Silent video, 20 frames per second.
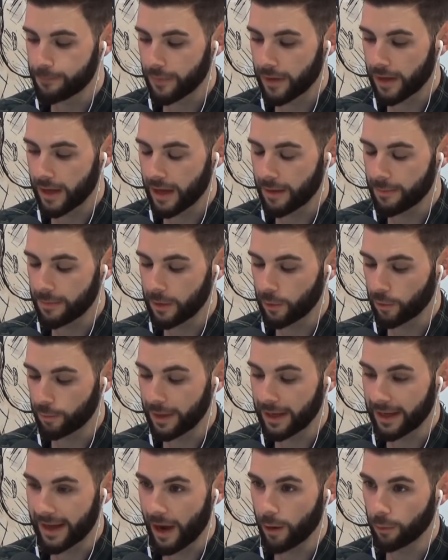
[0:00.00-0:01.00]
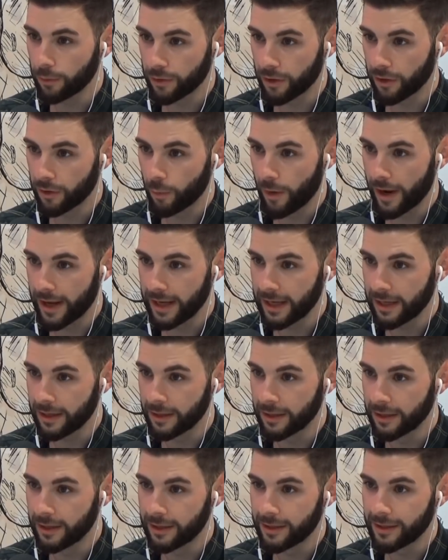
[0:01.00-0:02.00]
He was being countered on the way
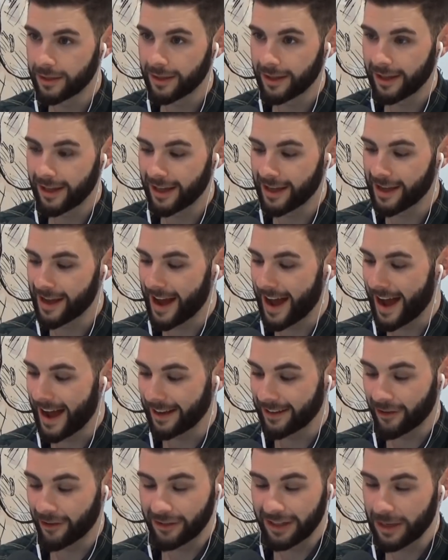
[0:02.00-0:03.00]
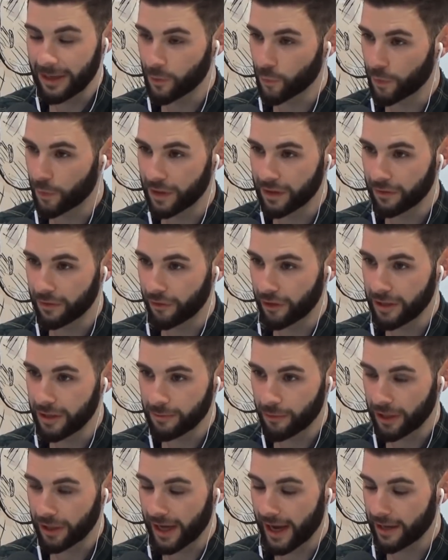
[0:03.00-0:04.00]
in. And I think he was winning the
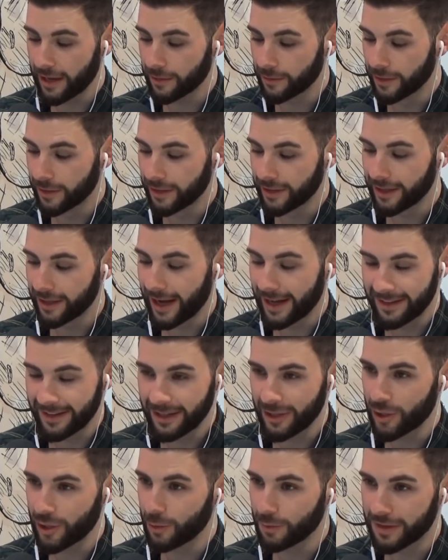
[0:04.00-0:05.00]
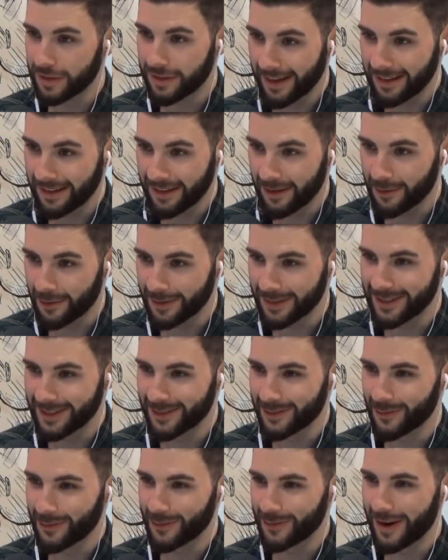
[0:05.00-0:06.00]
fight, Moicano. And then he shoots a takedown in
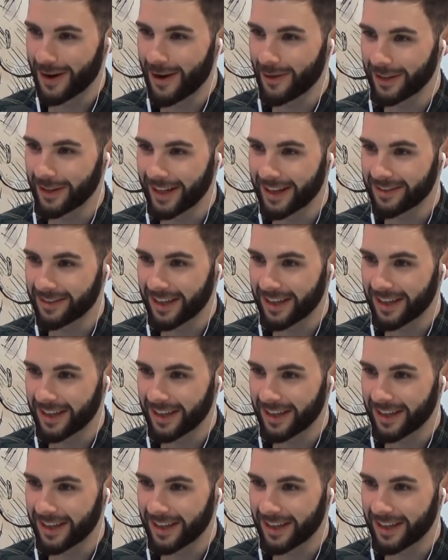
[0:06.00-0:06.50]
the third round and gets